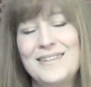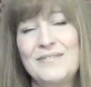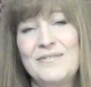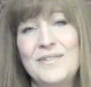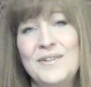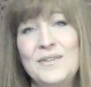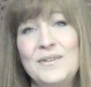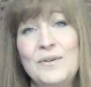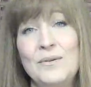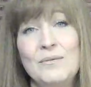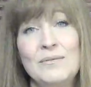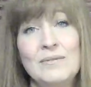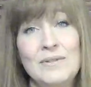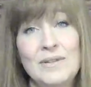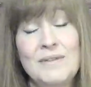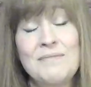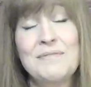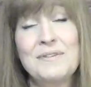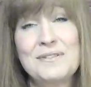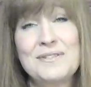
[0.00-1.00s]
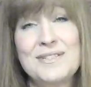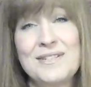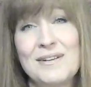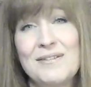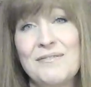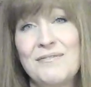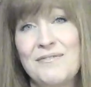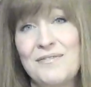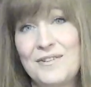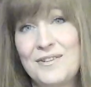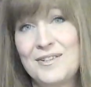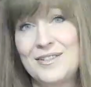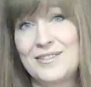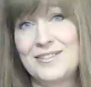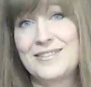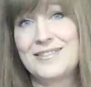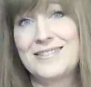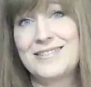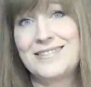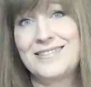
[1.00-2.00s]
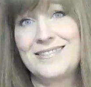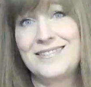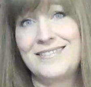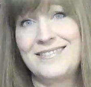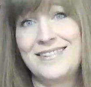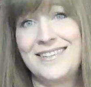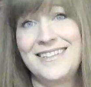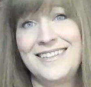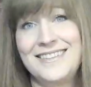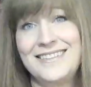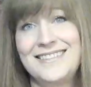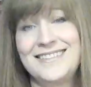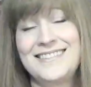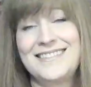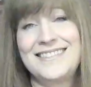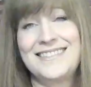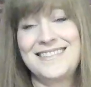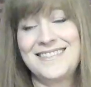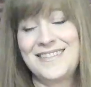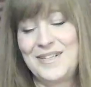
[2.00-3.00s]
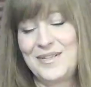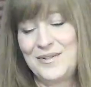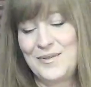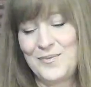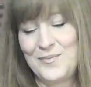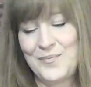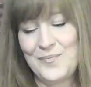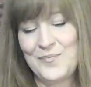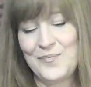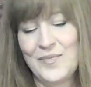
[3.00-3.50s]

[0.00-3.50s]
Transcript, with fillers: if you don't love yourself first, right? So,